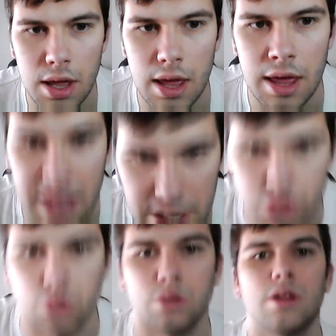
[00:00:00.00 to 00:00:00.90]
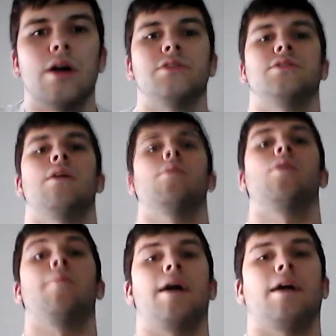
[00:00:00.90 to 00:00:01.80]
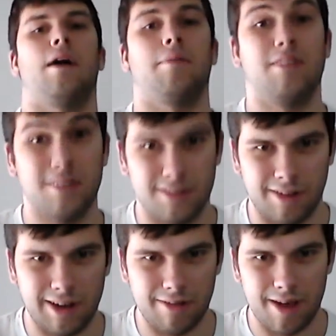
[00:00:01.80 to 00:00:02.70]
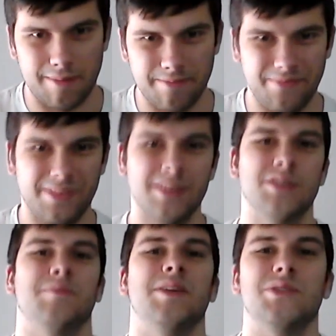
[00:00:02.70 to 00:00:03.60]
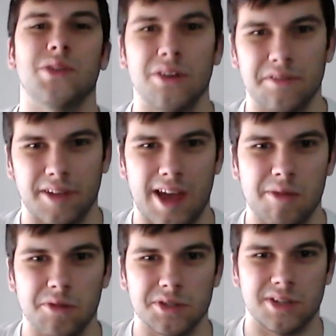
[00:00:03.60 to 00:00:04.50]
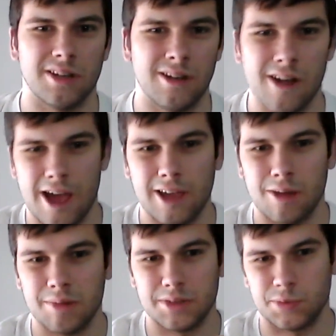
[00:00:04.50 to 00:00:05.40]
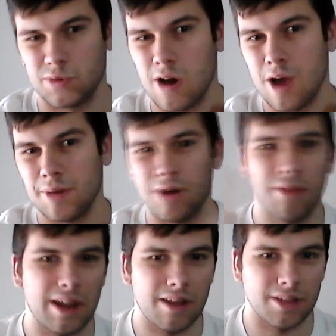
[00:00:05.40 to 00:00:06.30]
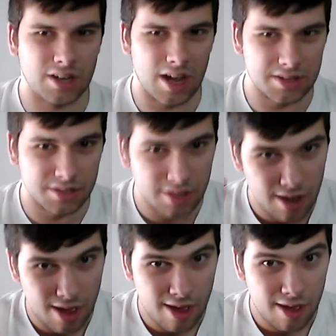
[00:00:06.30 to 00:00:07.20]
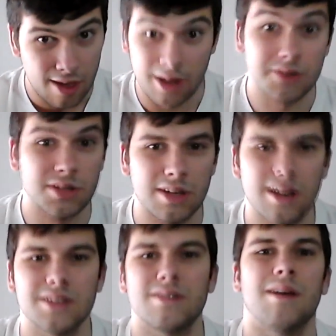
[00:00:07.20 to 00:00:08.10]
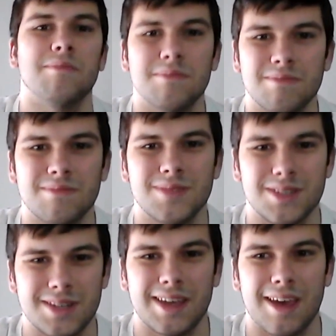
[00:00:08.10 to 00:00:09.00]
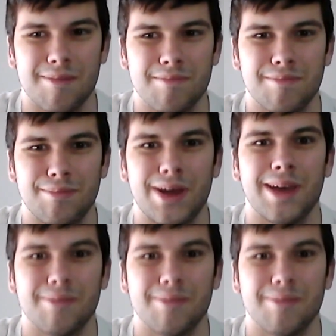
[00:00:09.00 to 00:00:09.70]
And that's too close, so I'm going back up. So anyway, this has been Dragoon for Game Wars. Like, comment, subscribe, and all that other jazz. And I'll see you next time. So take care. Bye.